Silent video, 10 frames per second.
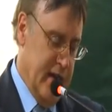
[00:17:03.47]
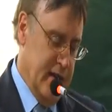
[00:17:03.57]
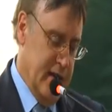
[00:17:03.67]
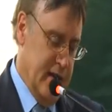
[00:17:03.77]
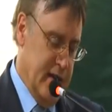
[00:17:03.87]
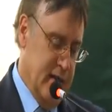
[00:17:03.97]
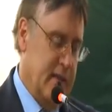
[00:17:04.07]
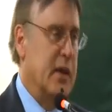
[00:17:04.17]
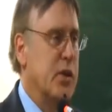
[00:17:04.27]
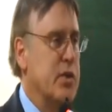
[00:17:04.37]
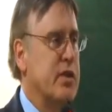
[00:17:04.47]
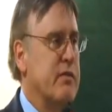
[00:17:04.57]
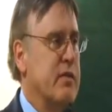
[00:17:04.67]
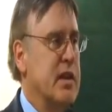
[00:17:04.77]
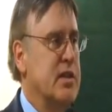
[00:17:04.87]
in the
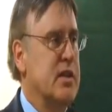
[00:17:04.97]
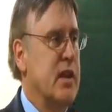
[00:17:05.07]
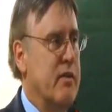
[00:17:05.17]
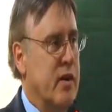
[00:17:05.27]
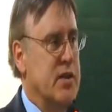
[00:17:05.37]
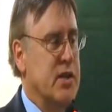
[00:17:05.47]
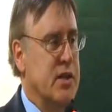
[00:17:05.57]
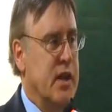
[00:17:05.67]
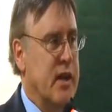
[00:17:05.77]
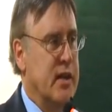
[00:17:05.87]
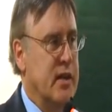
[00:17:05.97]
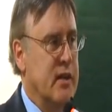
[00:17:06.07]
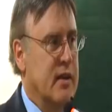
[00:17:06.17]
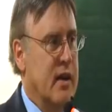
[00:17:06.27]
inclusiveness of our society.